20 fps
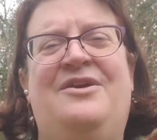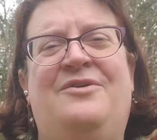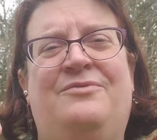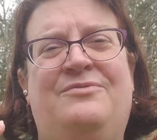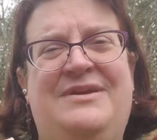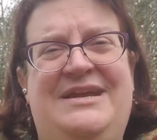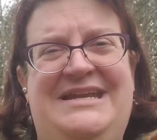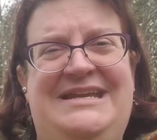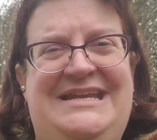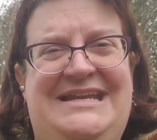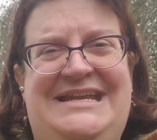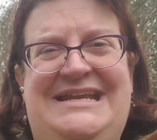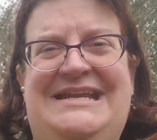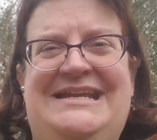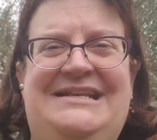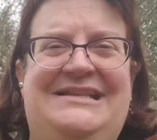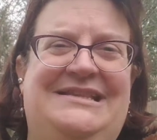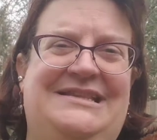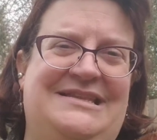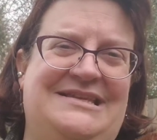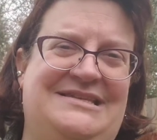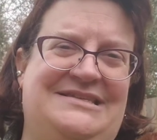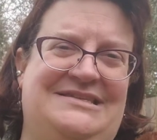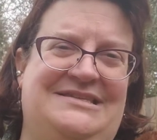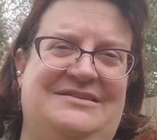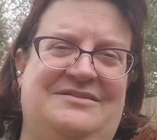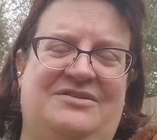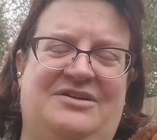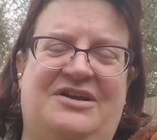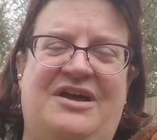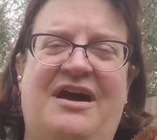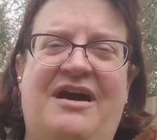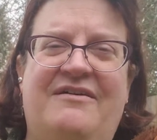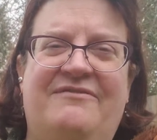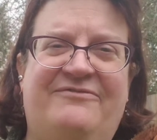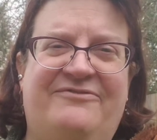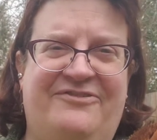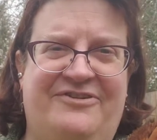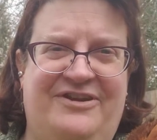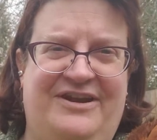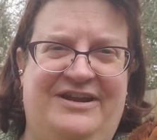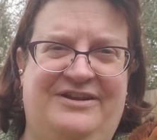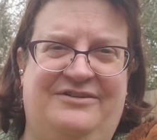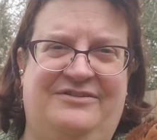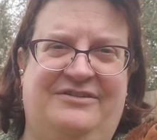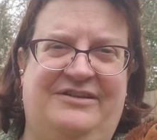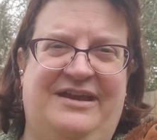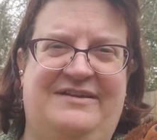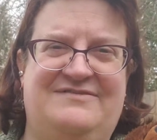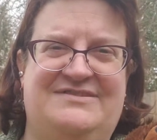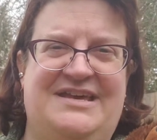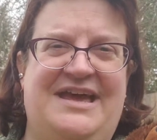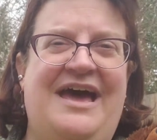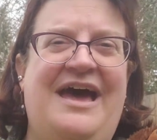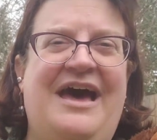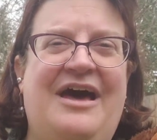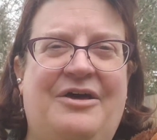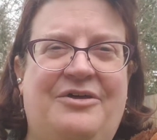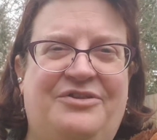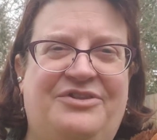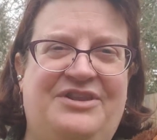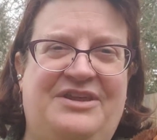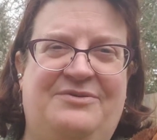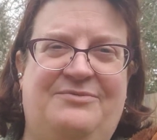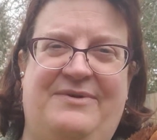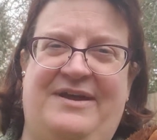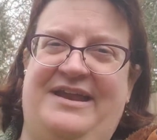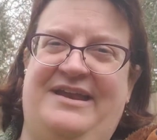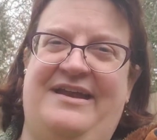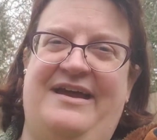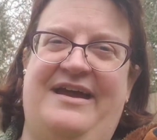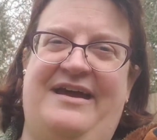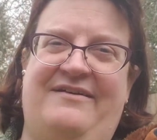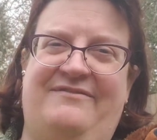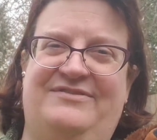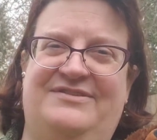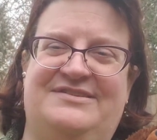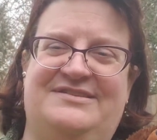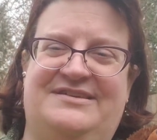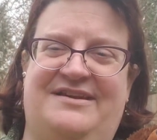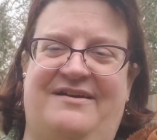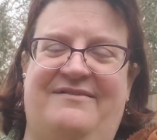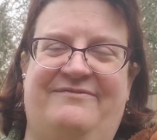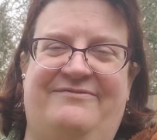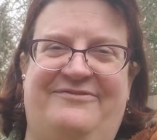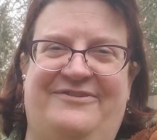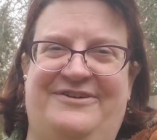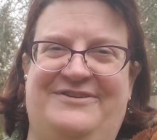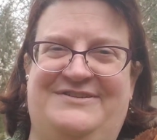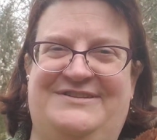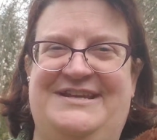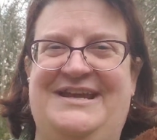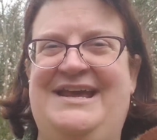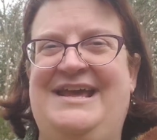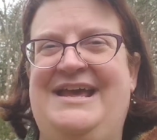We need this comfort in our lives, a healthy way to have this comfort.